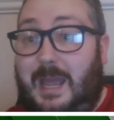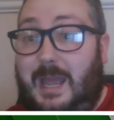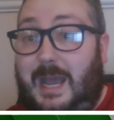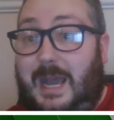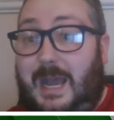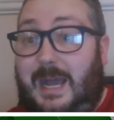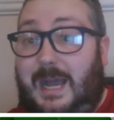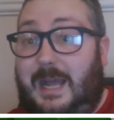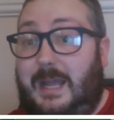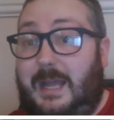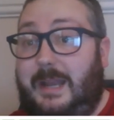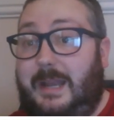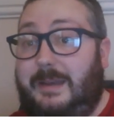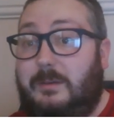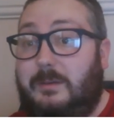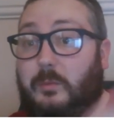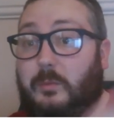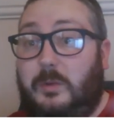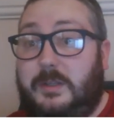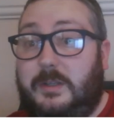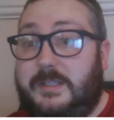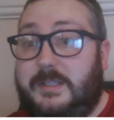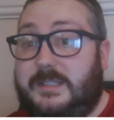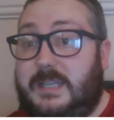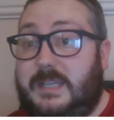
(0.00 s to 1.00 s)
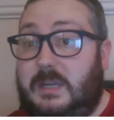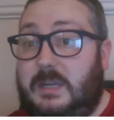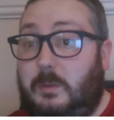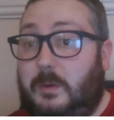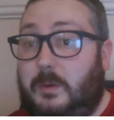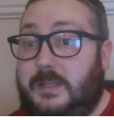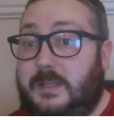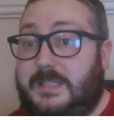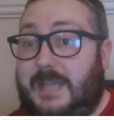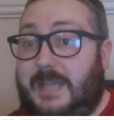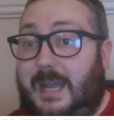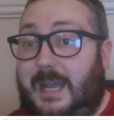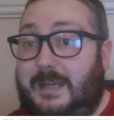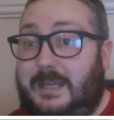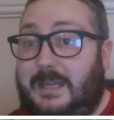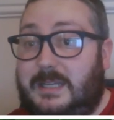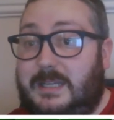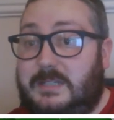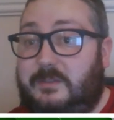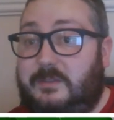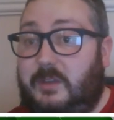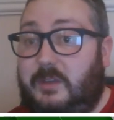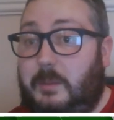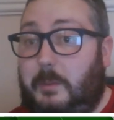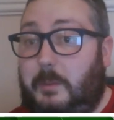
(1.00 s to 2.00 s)
And we'll see you on Saturdays
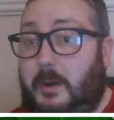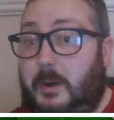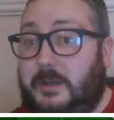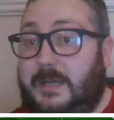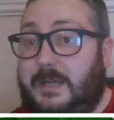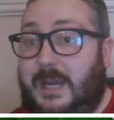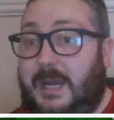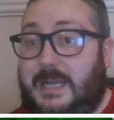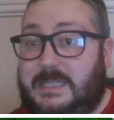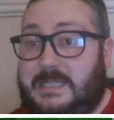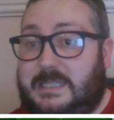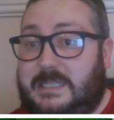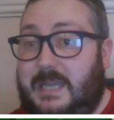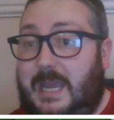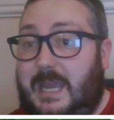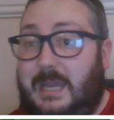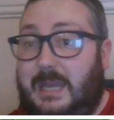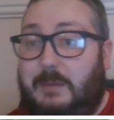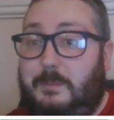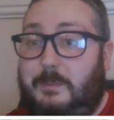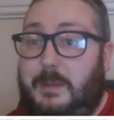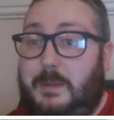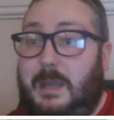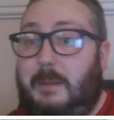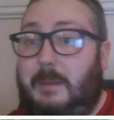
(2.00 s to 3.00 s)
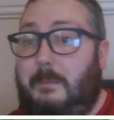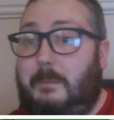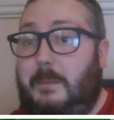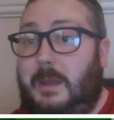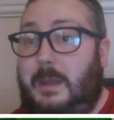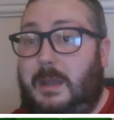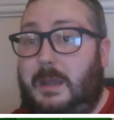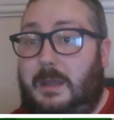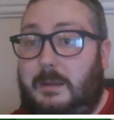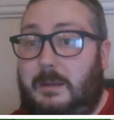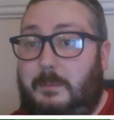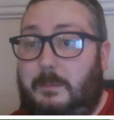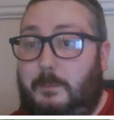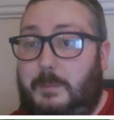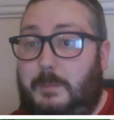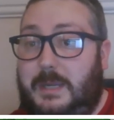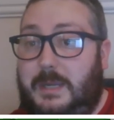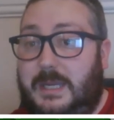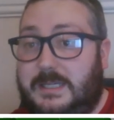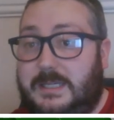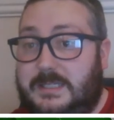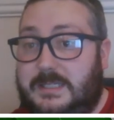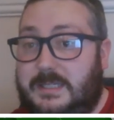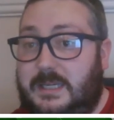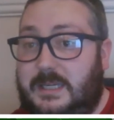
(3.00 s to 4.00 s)
for the podcast at 8 p.m.
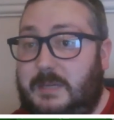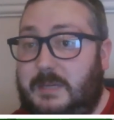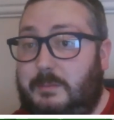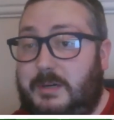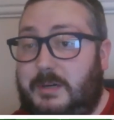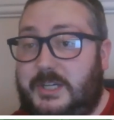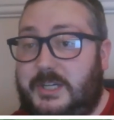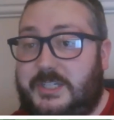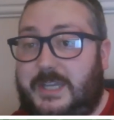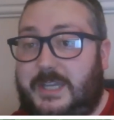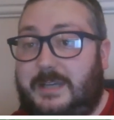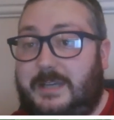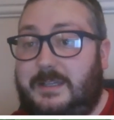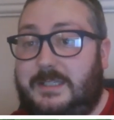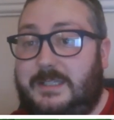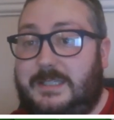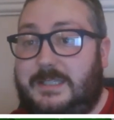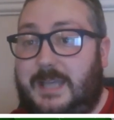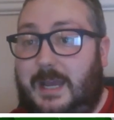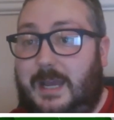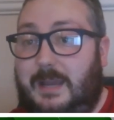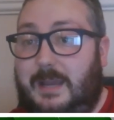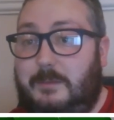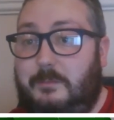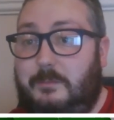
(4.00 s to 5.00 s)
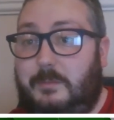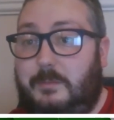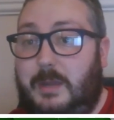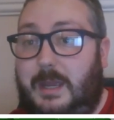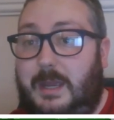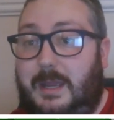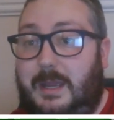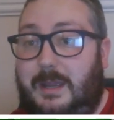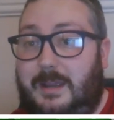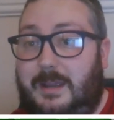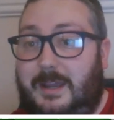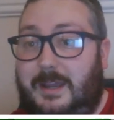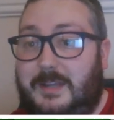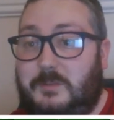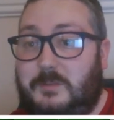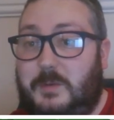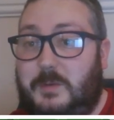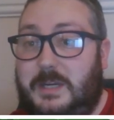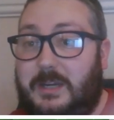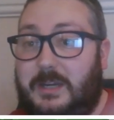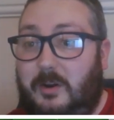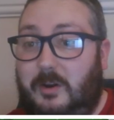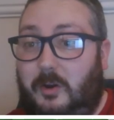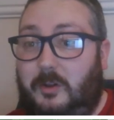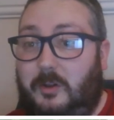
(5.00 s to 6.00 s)
BST, British Standard Time, as
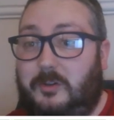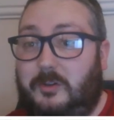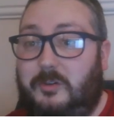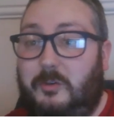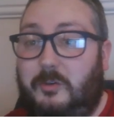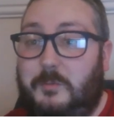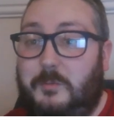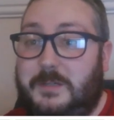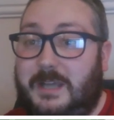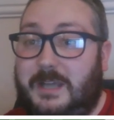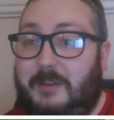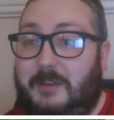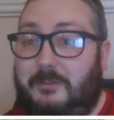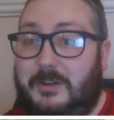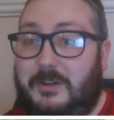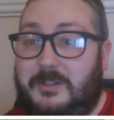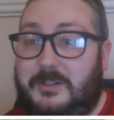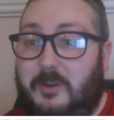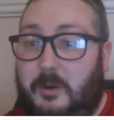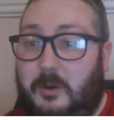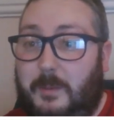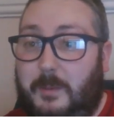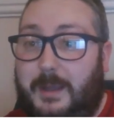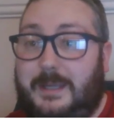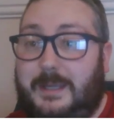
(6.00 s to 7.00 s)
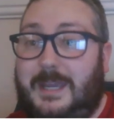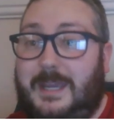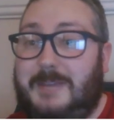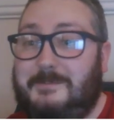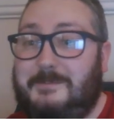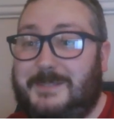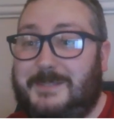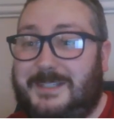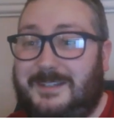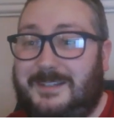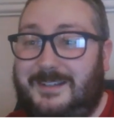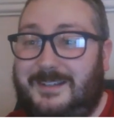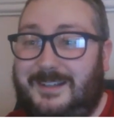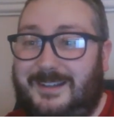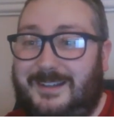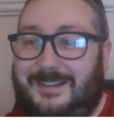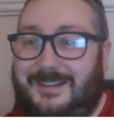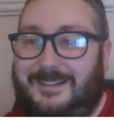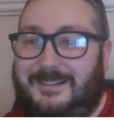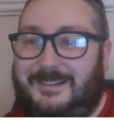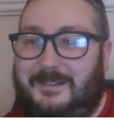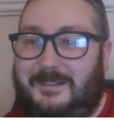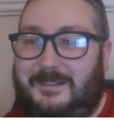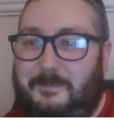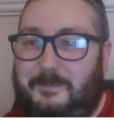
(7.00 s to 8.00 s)
we all group together and talk about games.
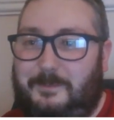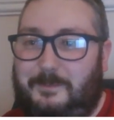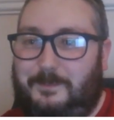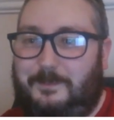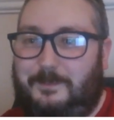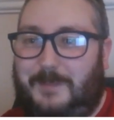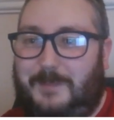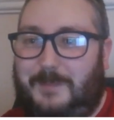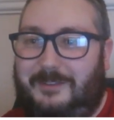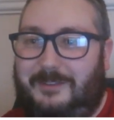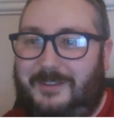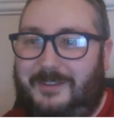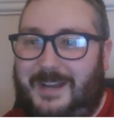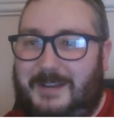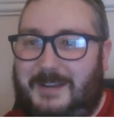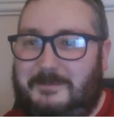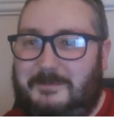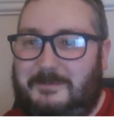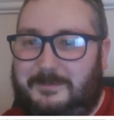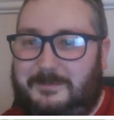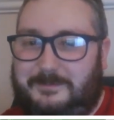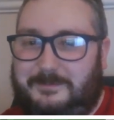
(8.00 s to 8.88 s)
Bye for now.